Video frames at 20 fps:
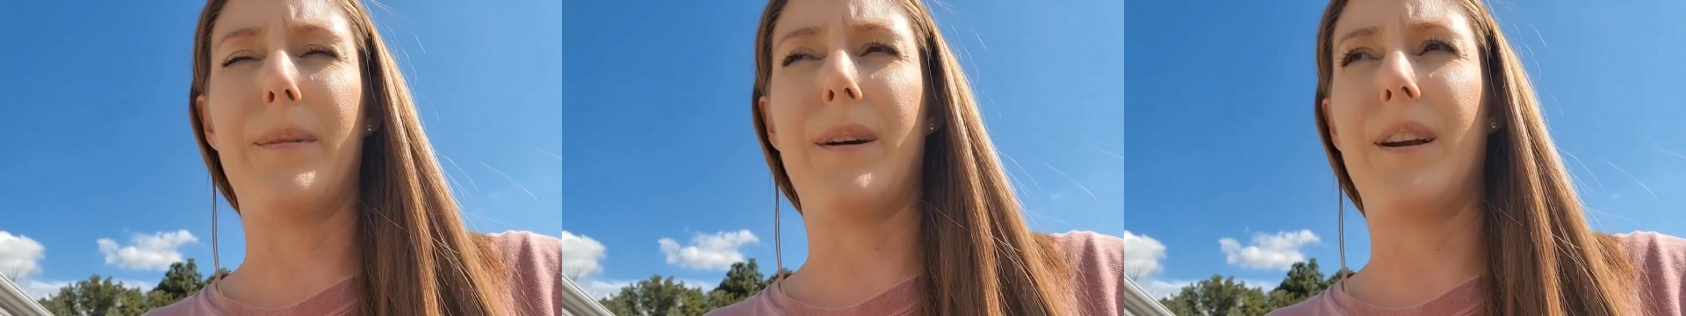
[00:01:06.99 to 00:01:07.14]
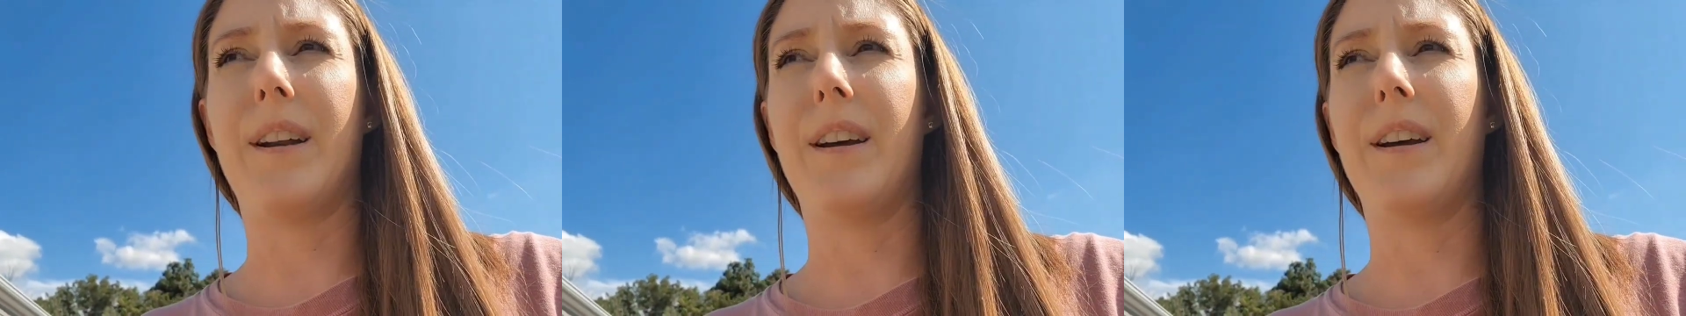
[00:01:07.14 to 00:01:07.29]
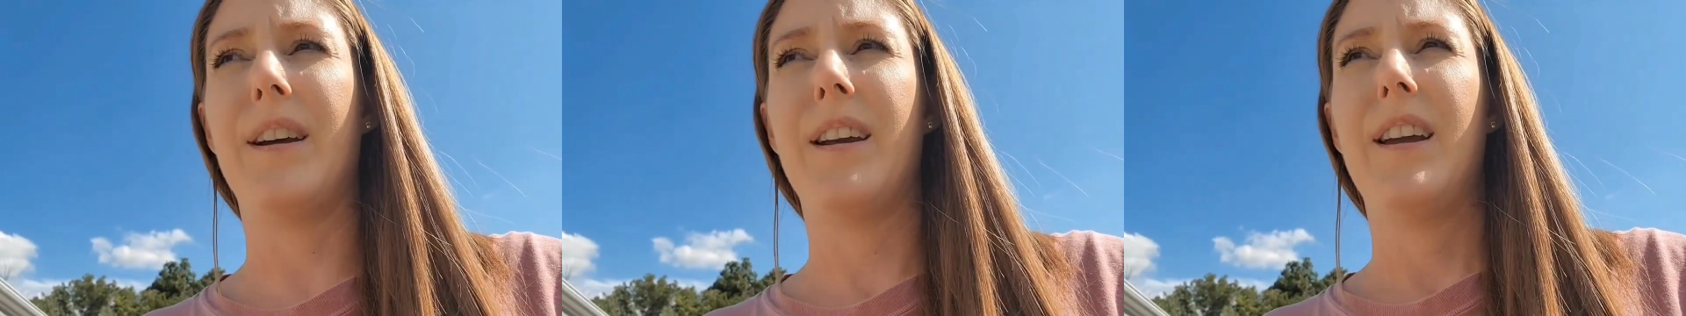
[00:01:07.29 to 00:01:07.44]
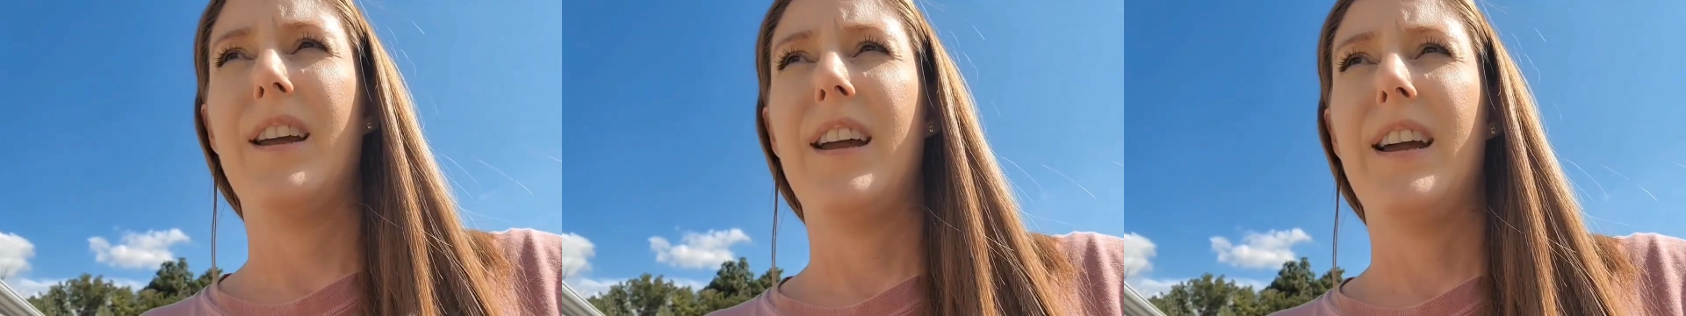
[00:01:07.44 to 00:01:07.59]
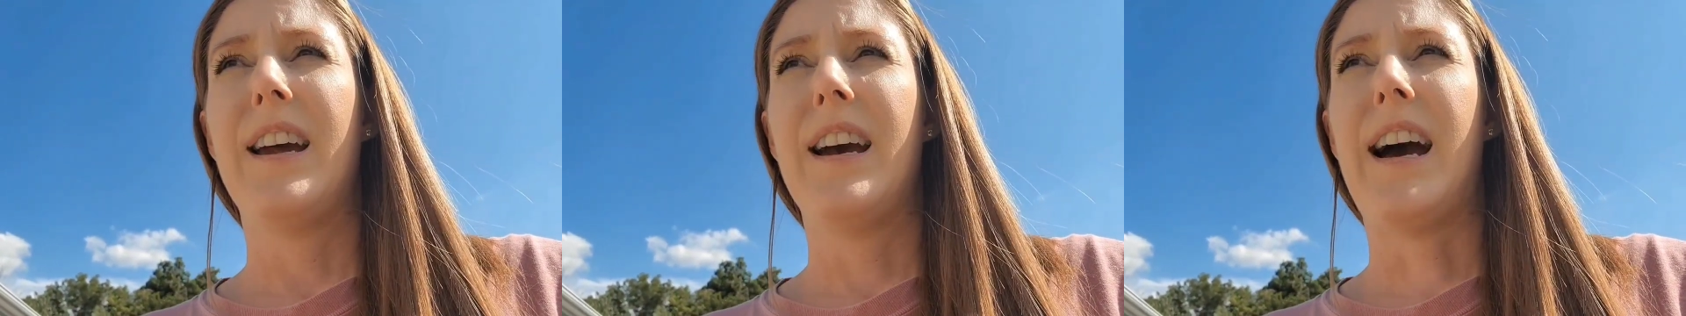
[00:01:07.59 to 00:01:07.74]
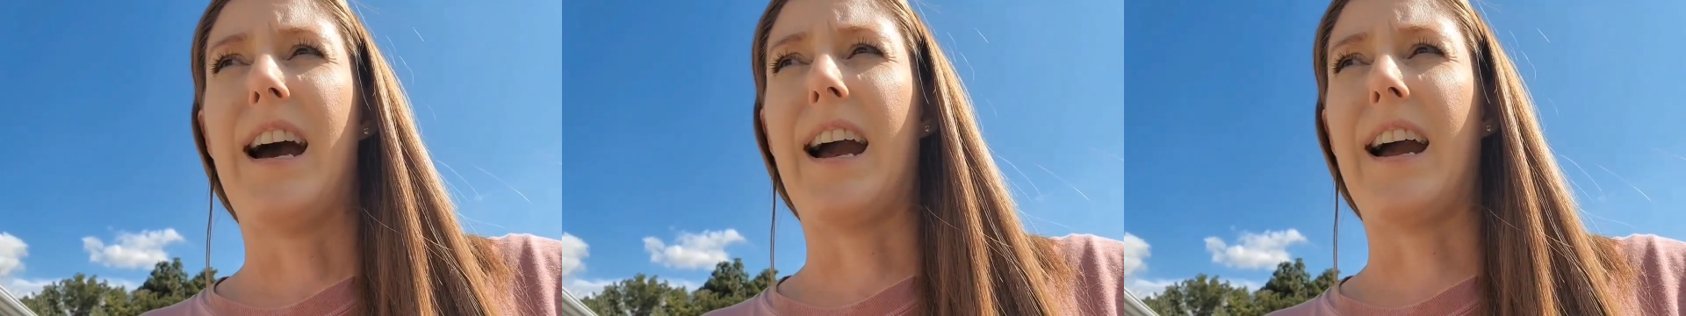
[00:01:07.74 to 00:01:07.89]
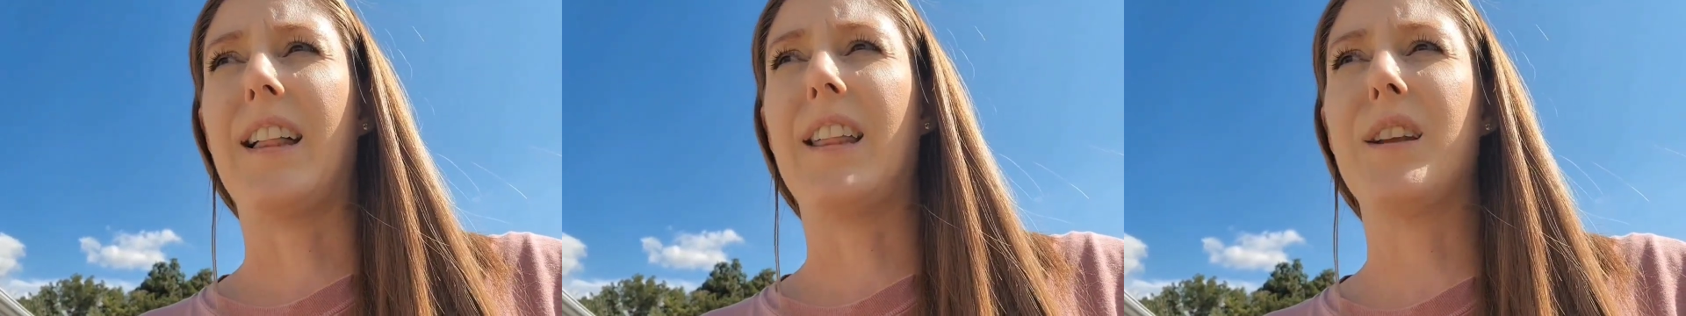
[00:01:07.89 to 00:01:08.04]
I'm going to
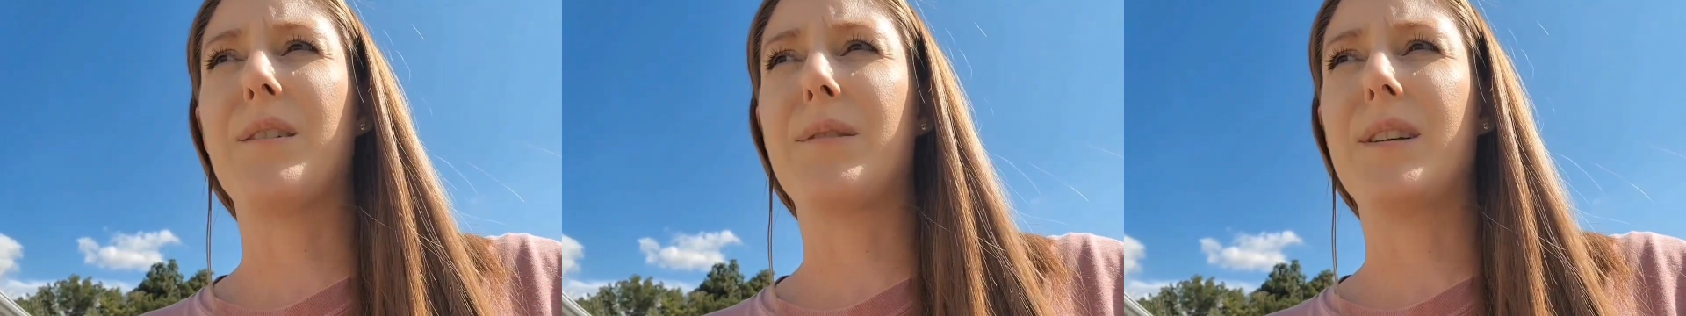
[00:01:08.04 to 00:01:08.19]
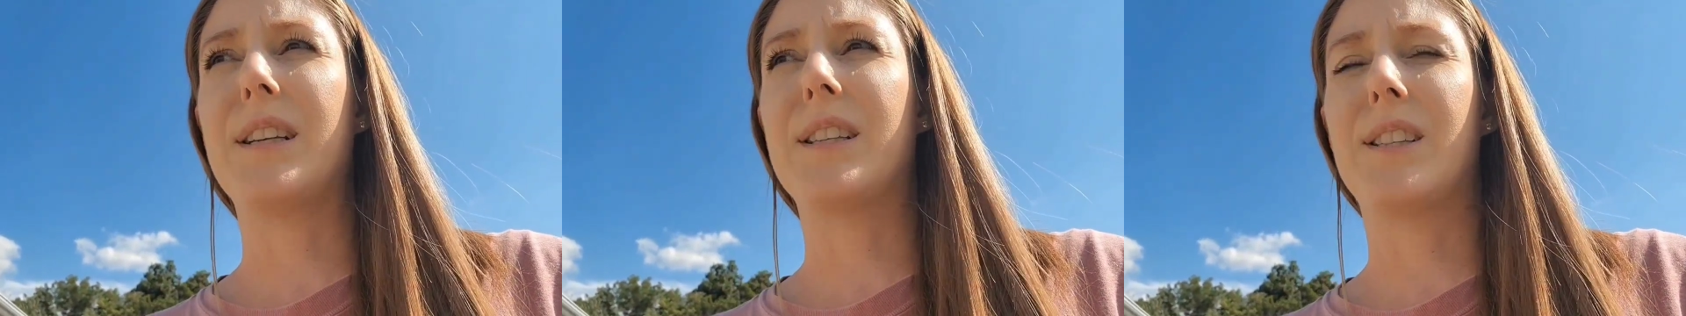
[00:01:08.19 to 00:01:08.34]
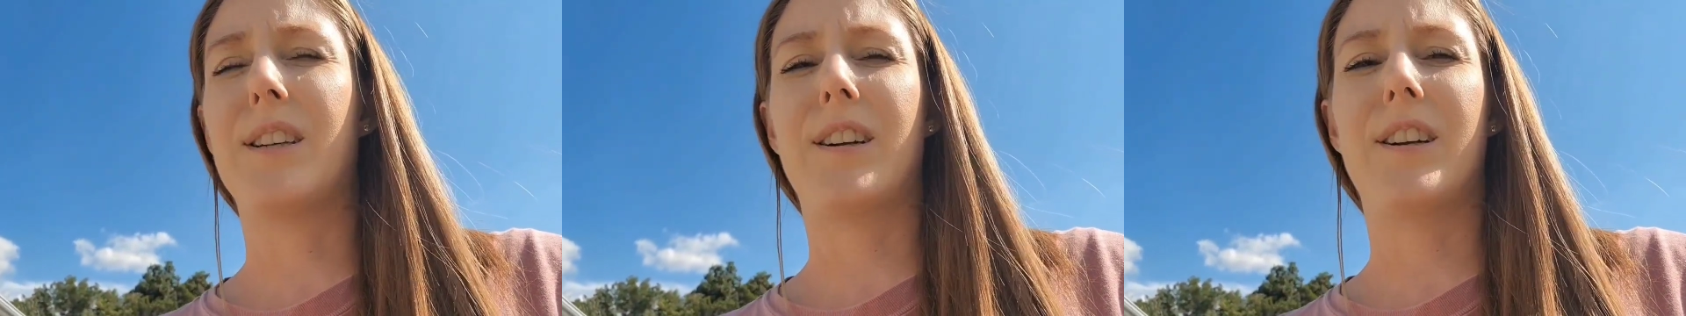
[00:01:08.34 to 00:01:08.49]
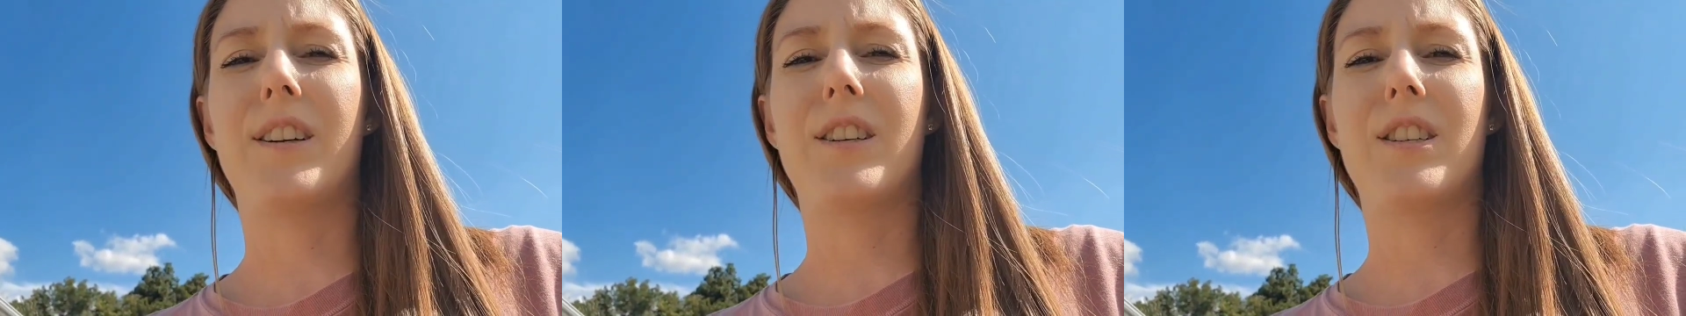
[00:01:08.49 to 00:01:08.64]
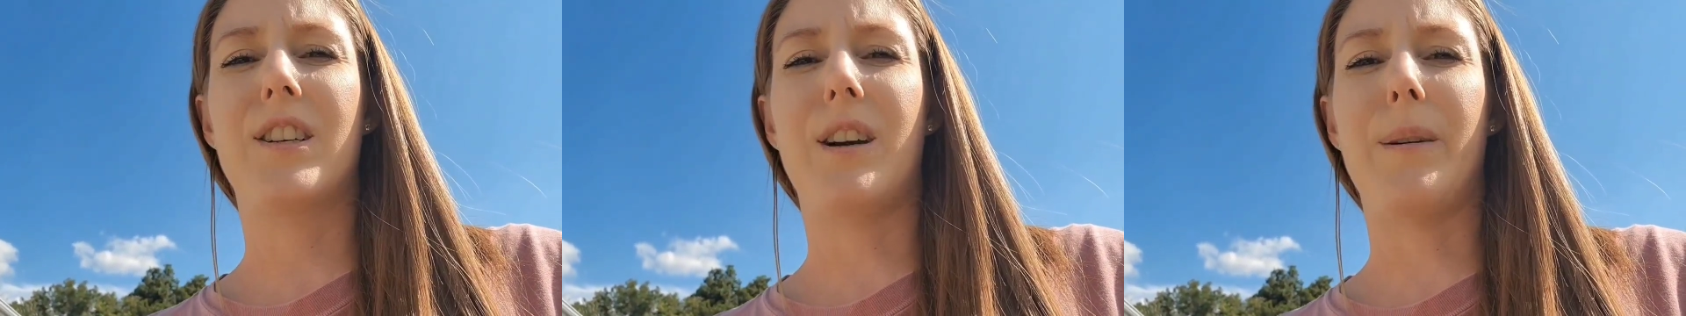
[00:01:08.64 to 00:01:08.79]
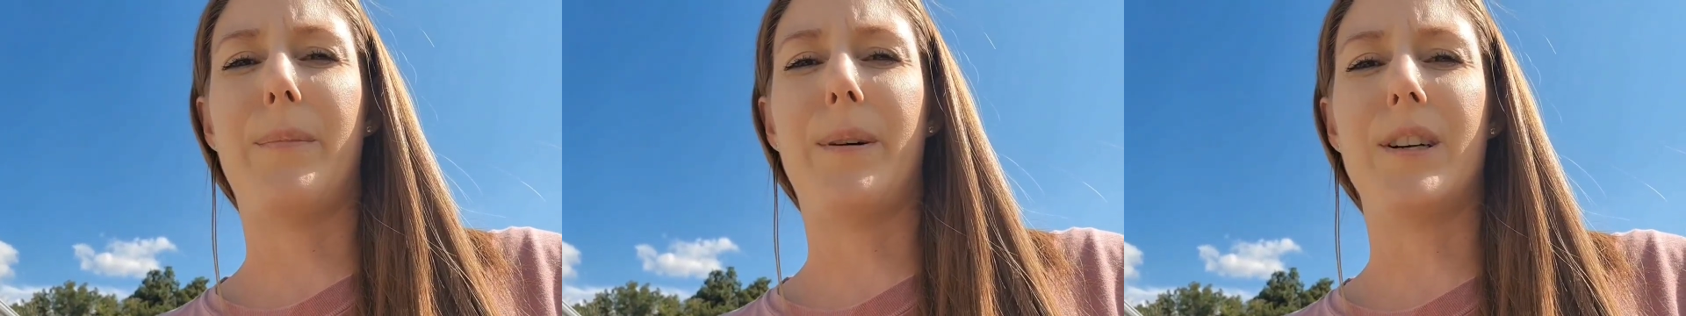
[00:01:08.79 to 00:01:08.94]
highly research